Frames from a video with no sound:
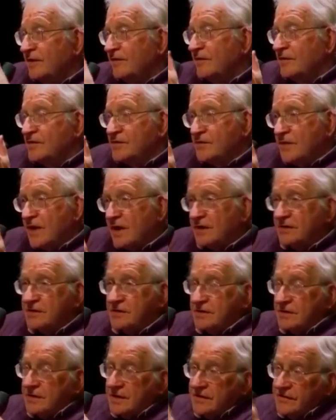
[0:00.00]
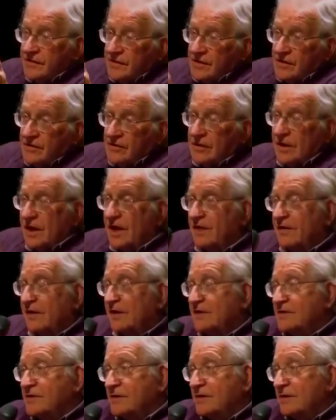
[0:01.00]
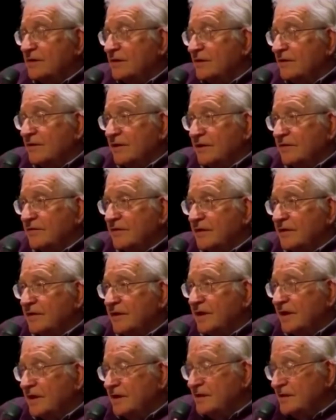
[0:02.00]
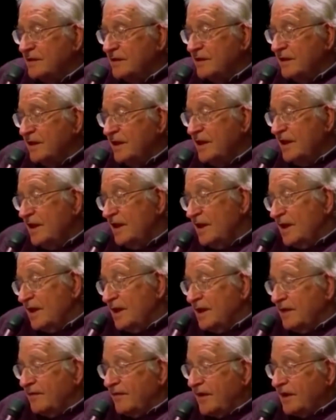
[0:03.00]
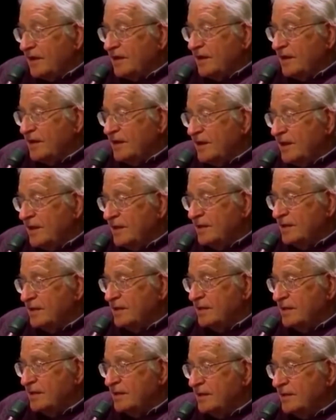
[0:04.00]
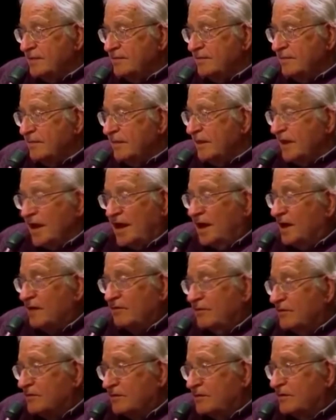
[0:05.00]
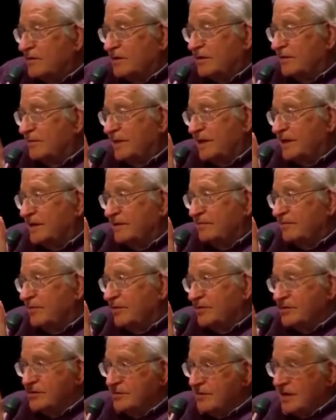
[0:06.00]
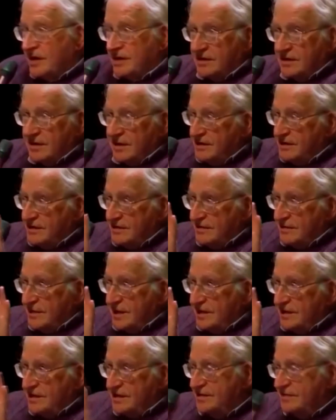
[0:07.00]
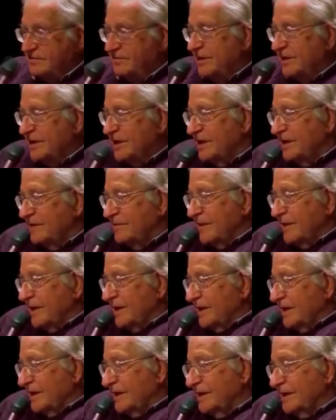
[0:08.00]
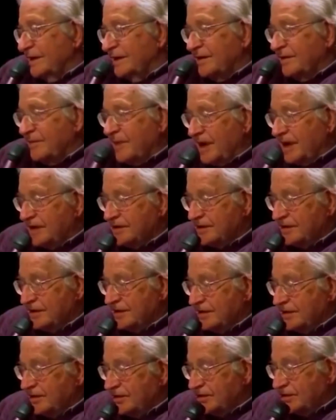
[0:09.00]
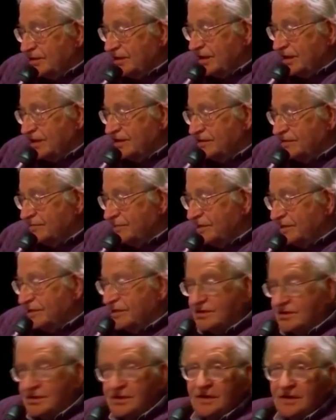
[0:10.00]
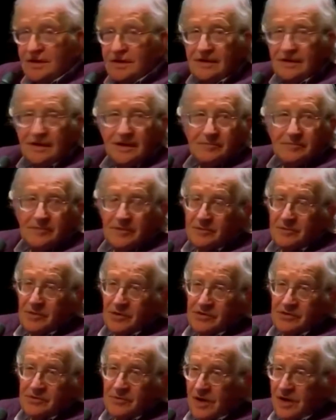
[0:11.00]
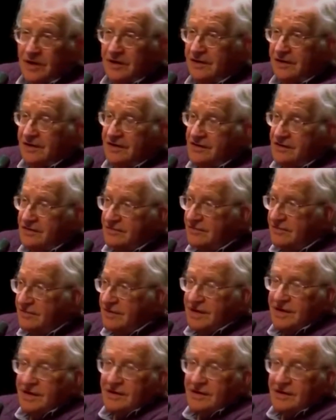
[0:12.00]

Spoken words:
of the structure, even though allowing a certain degree of variation. And in fact, I think that I won't talk about postmodernism, that's beyond my capacity to discuss, but just keep the postmodernism,